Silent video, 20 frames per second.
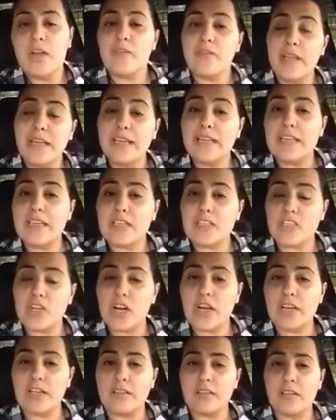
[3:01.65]
Then he
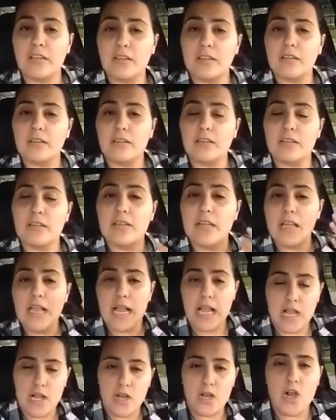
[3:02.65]
started to
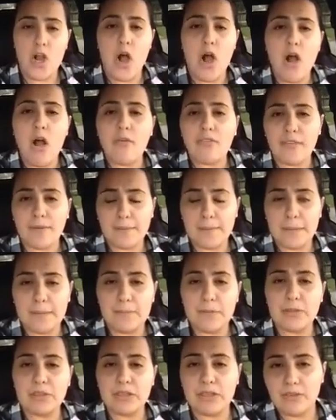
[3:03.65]
call for
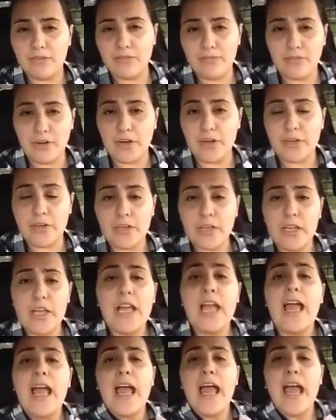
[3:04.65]
people to convert
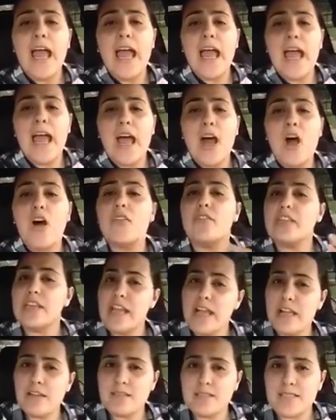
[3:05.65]
on the
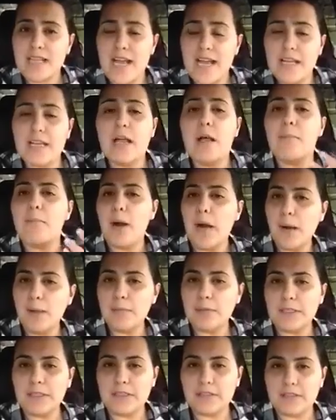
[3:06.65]
outside,
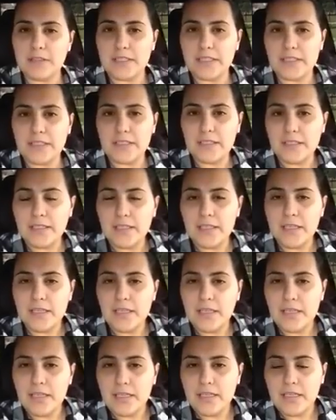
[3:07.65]
publicly.
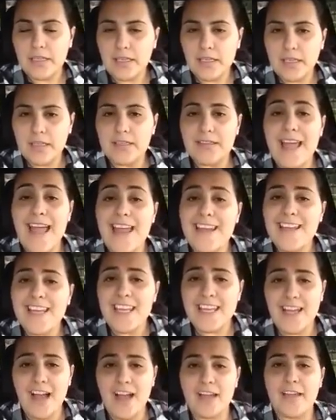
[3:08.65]
Then
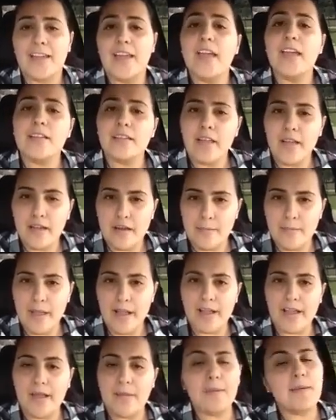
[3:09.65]
he got kicked out of
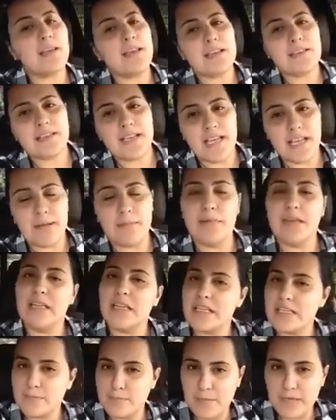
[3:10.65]
Mecca because him and
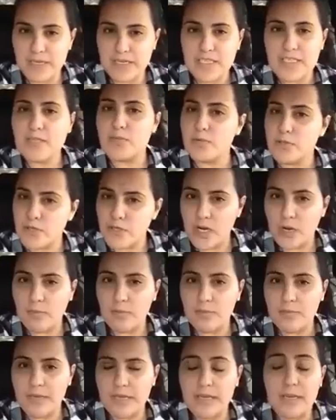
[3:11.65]
his buddies were
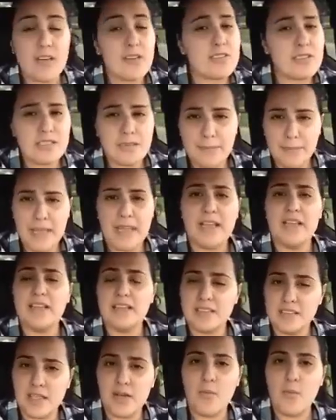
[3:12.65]
troublemakers and the
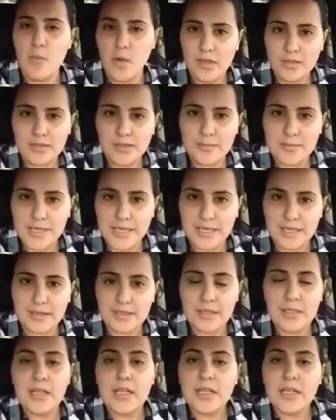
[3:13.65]
pagans didn't want them there.